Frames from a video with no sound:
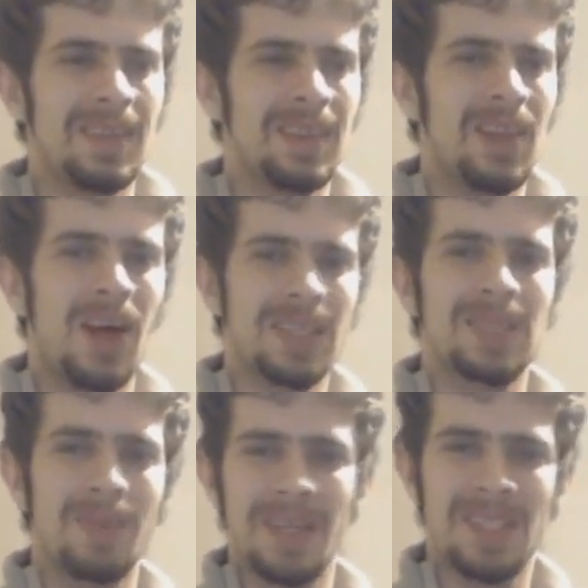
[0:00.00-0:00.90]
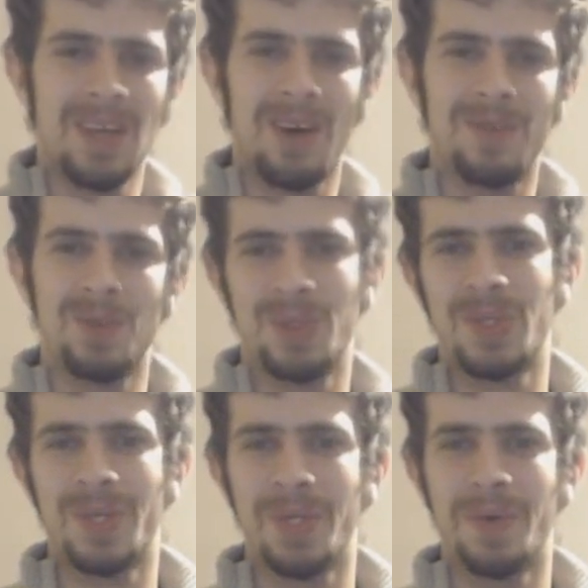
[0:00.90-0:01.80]
lost myself to a
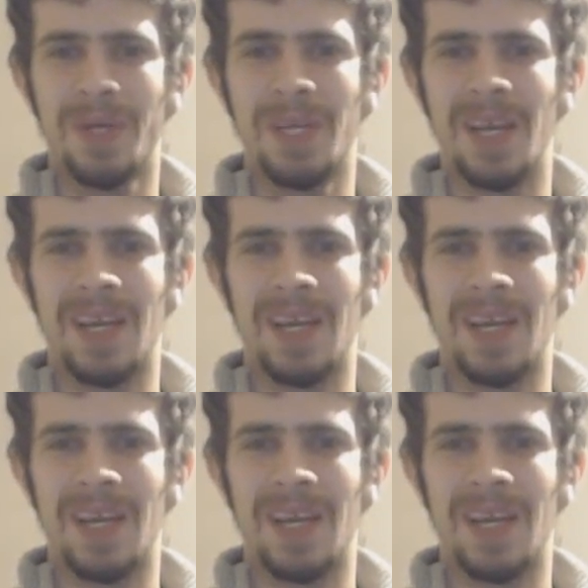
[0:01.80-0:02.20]
certain degree,